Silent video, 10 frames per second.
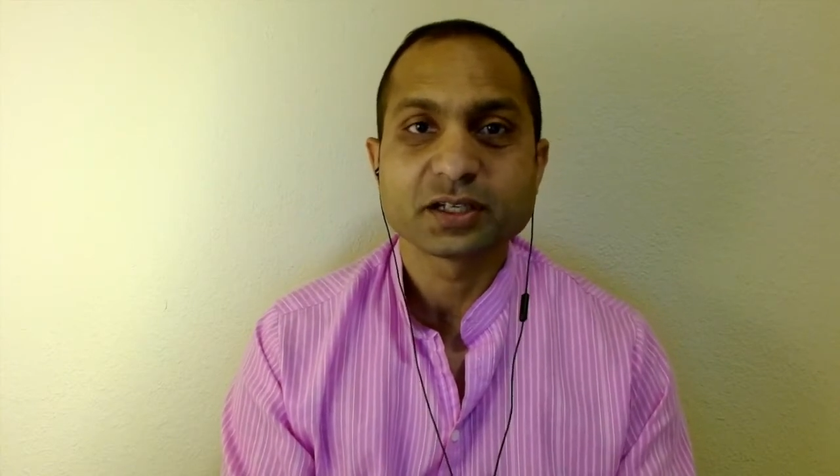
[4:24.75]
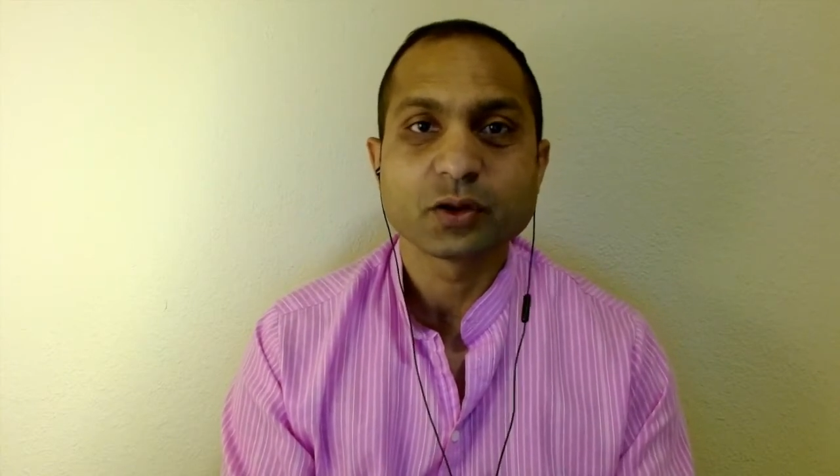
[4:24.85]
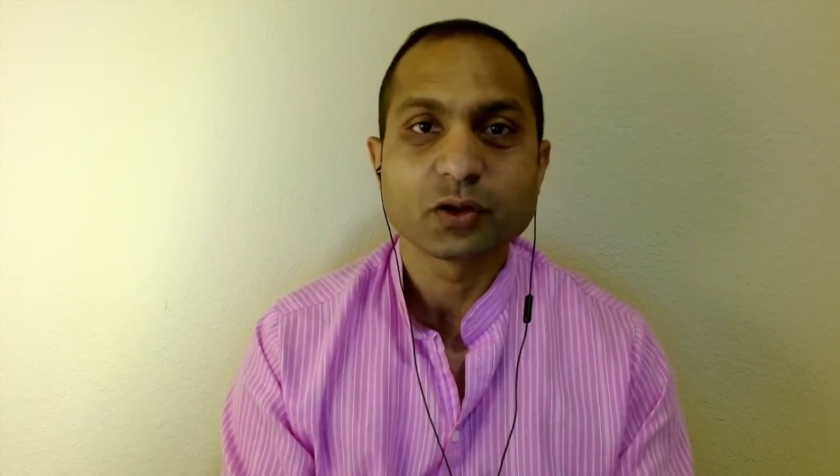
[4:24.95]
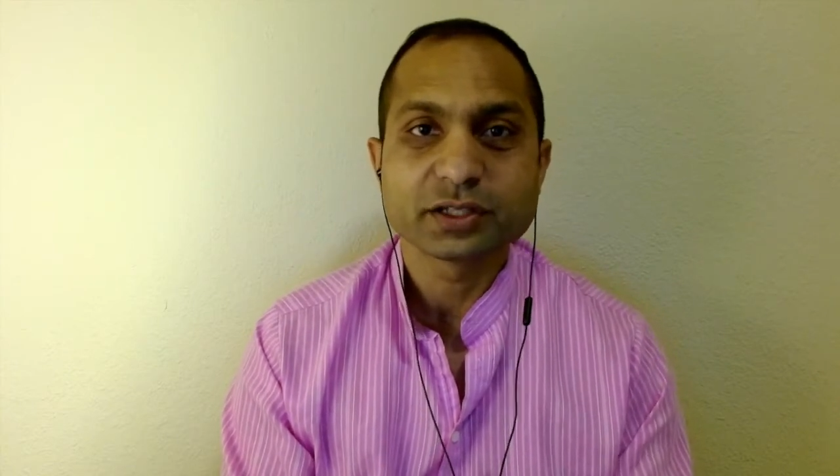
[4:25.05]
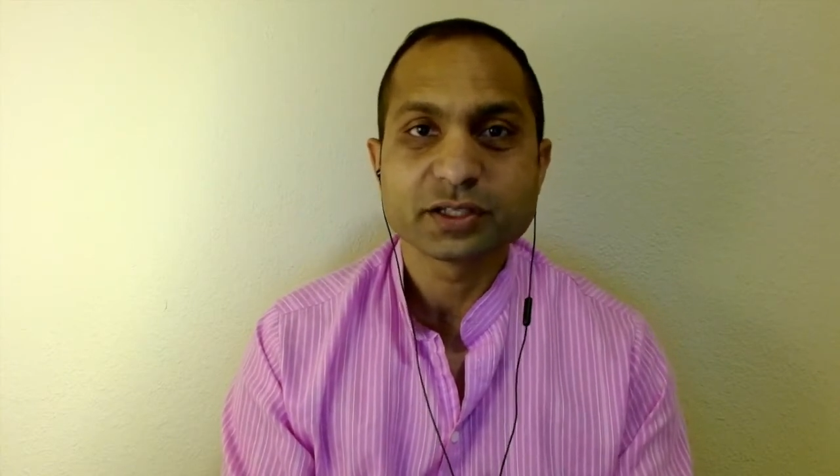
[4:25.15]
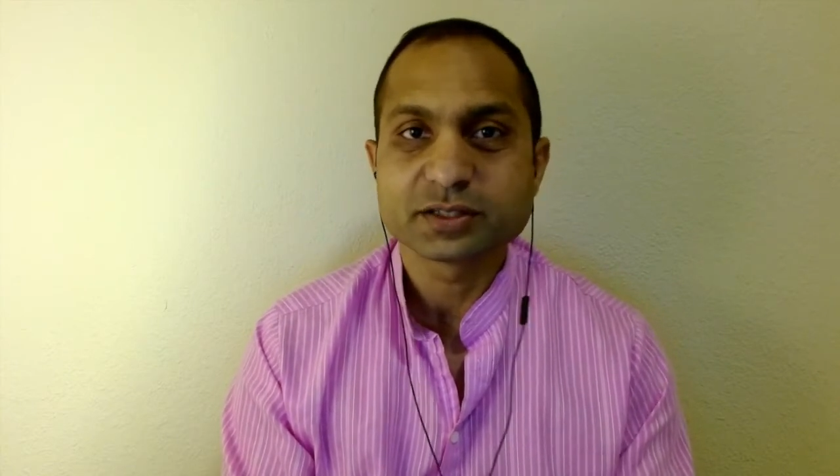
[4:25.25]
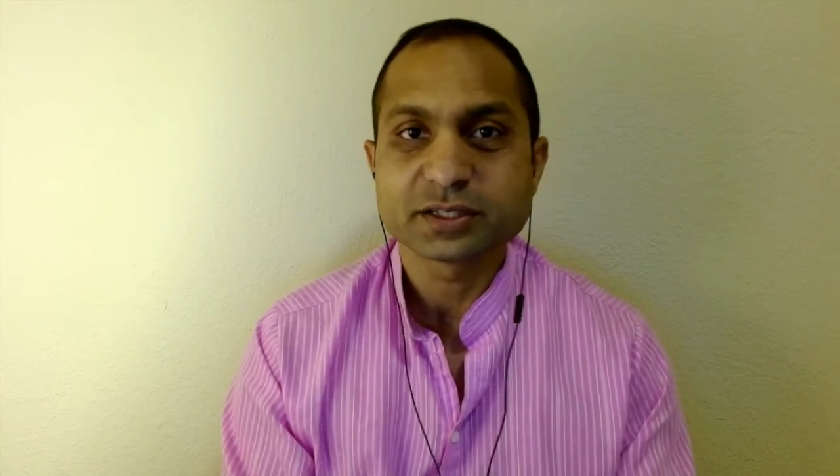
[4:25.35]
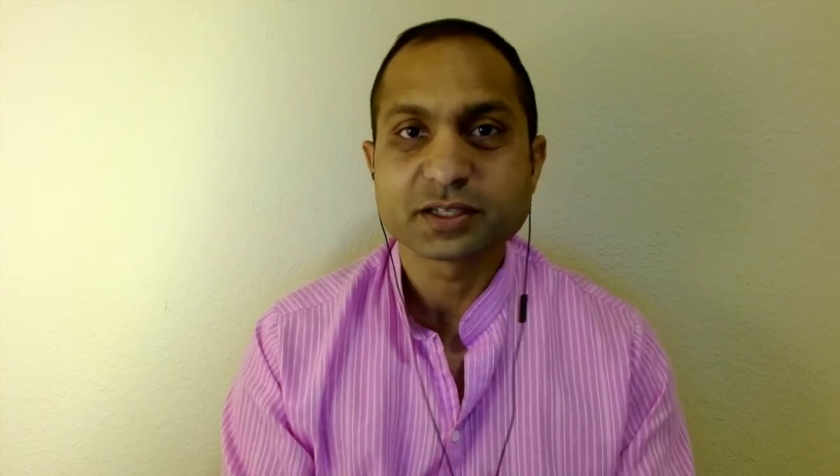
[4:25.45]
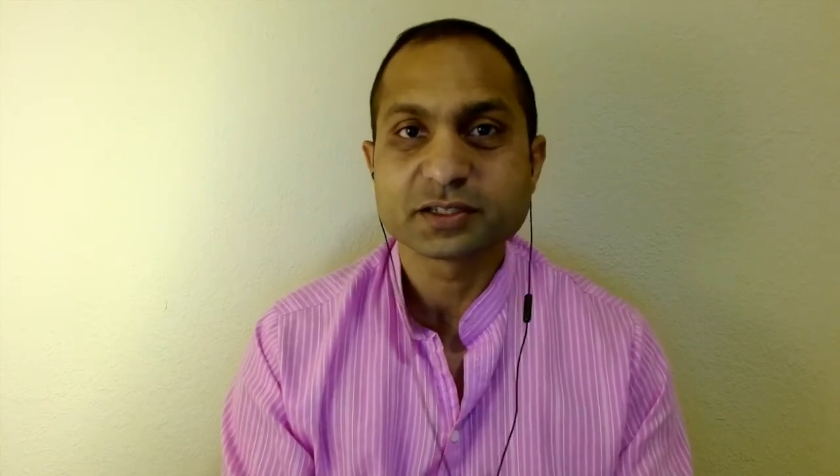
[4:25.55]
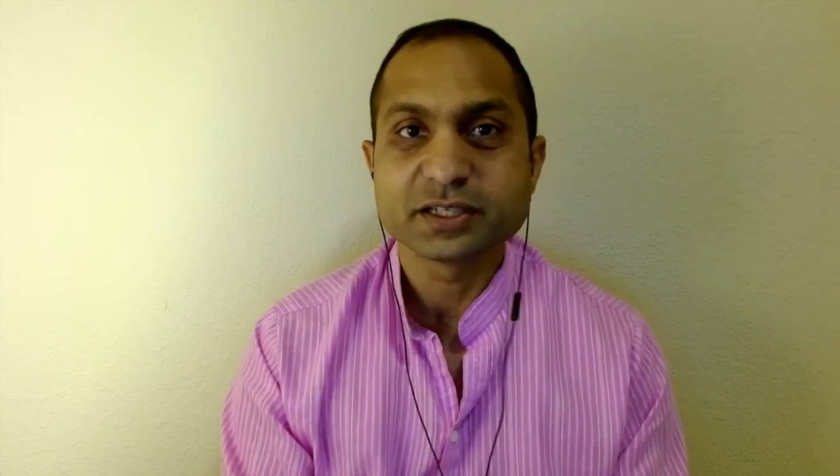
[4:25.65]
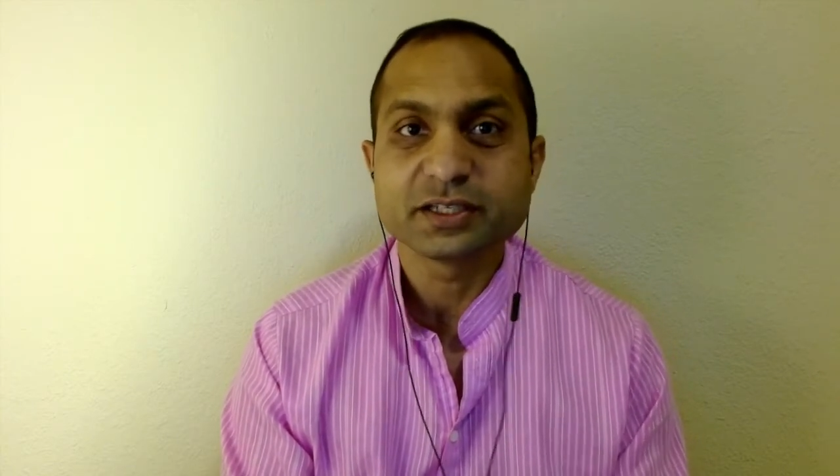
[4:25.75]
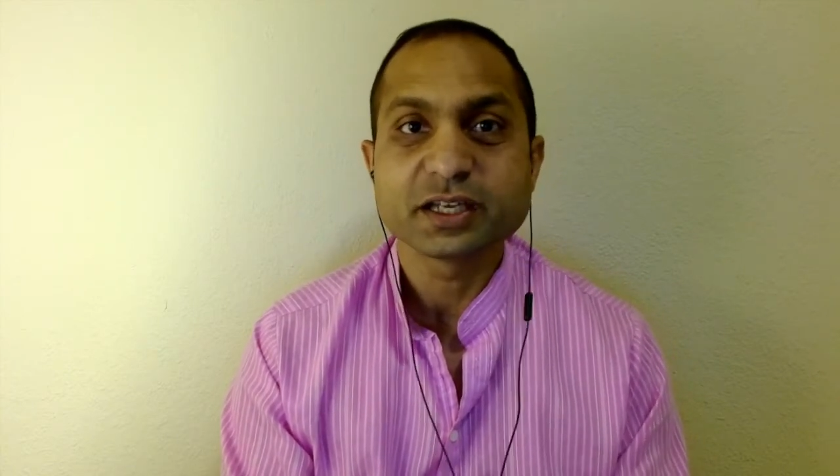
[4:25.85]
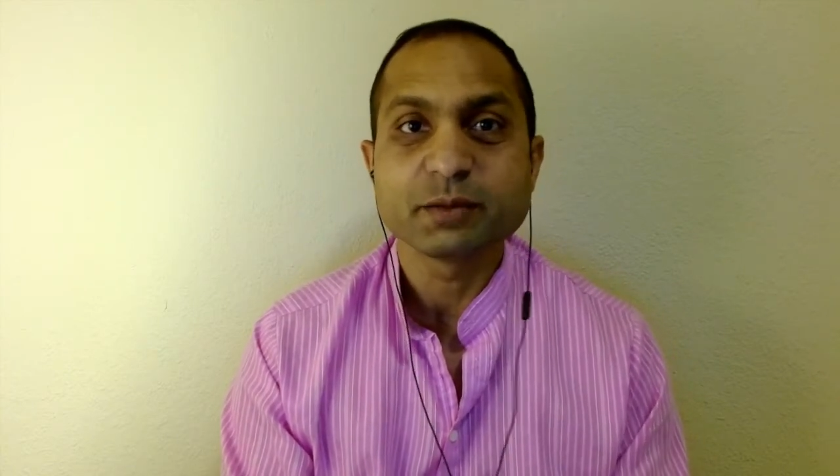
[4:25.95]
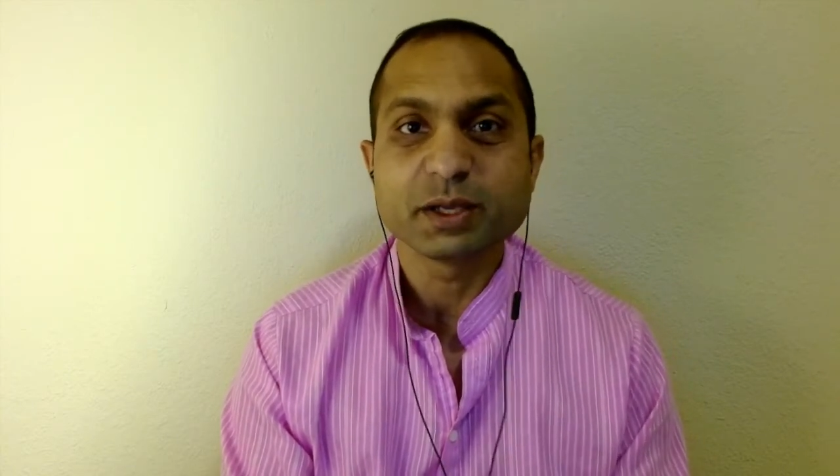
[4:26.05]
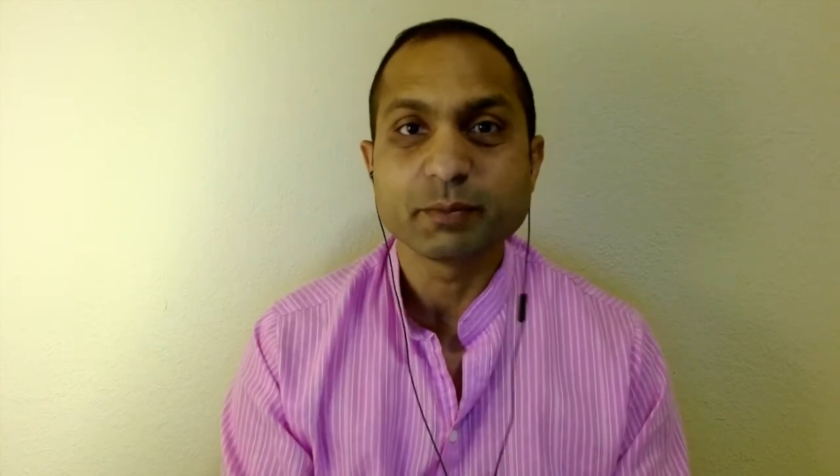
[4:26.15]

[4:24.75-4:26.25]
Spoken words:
and all these things are changing in me.